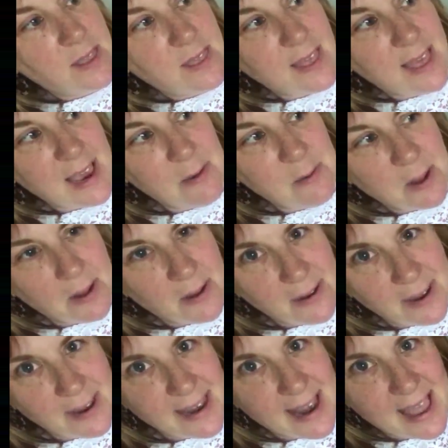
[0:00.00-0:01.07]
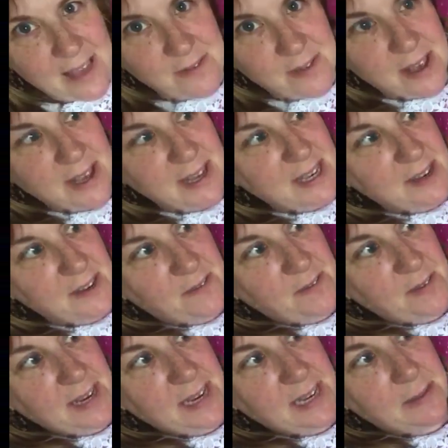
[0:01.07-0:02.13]
They will never
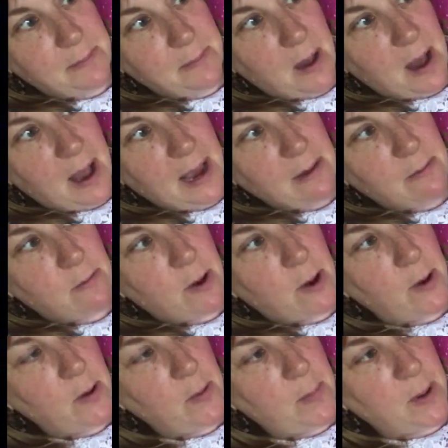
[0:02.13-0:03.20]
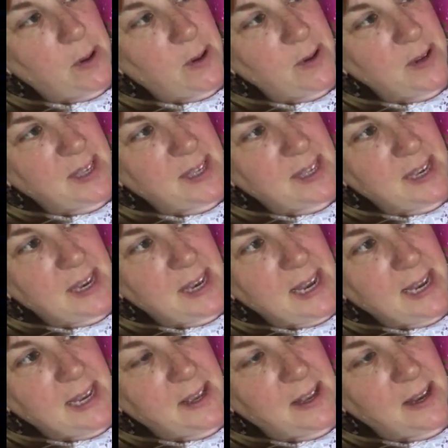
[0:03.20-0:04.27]
defeat my robot,
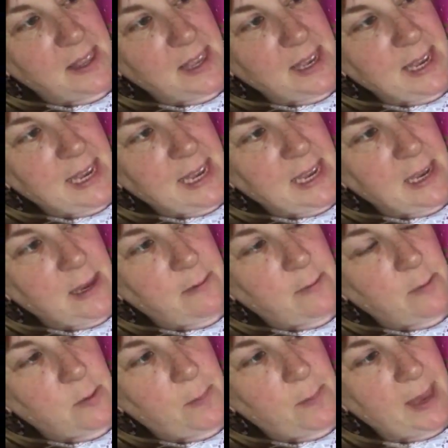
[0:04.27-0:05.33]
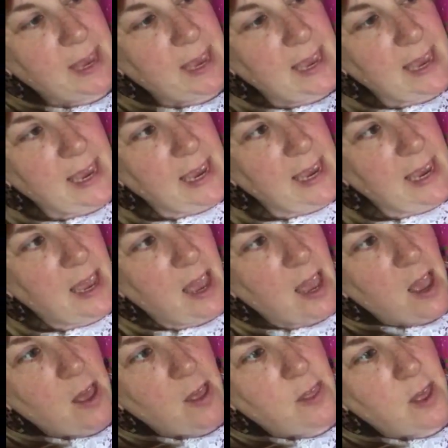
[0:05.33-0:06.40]
sniggered the evil pea.
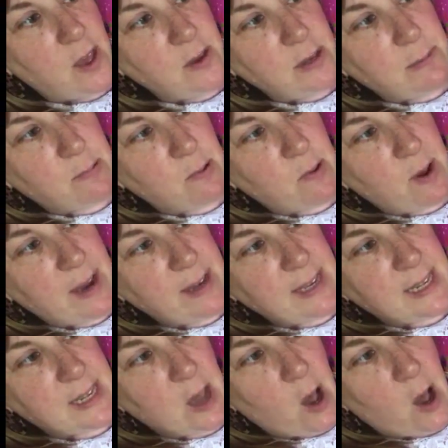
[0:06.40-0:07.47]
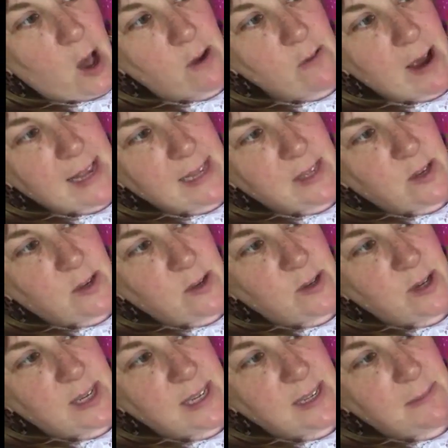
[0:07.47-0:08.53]
Those prizes are as
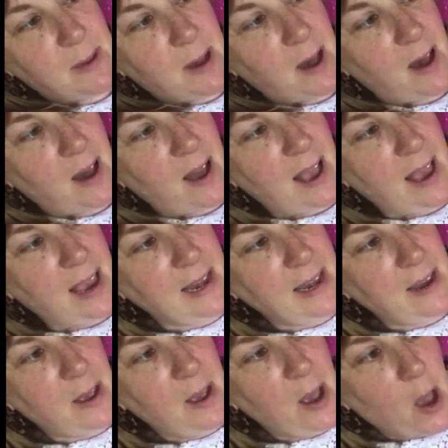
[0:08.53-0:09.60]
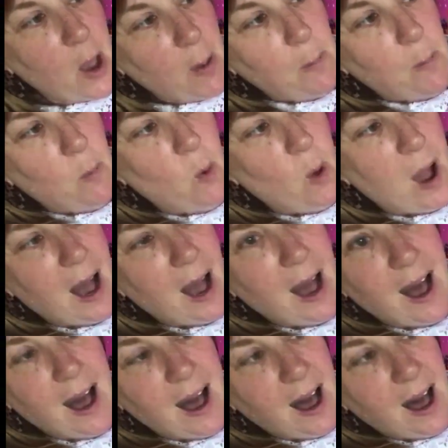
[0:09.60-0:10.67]
good as mine. Mwah,
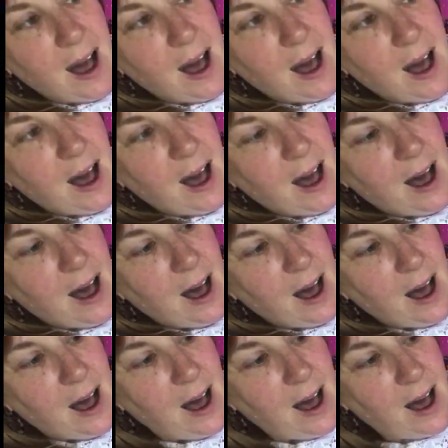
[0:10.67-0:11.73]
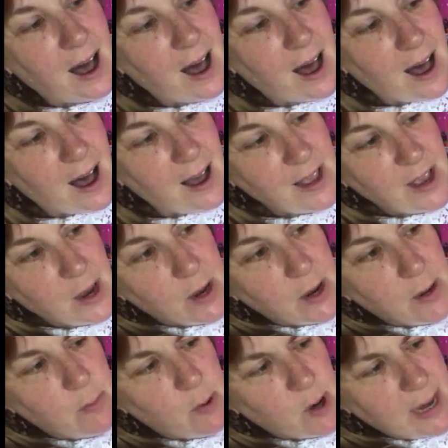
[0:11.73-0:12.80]
ha, ha, ha, ha.
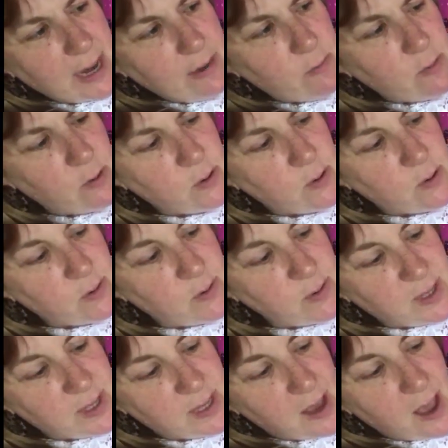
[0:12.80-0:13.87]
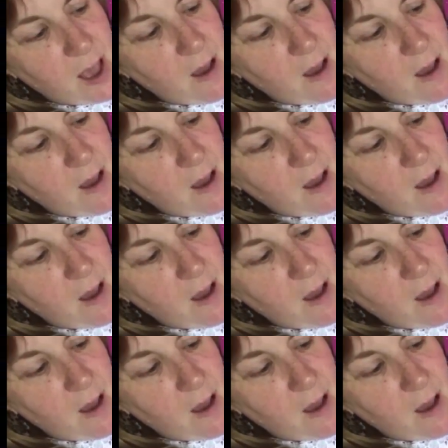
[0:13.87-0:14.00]
Broccoli rules.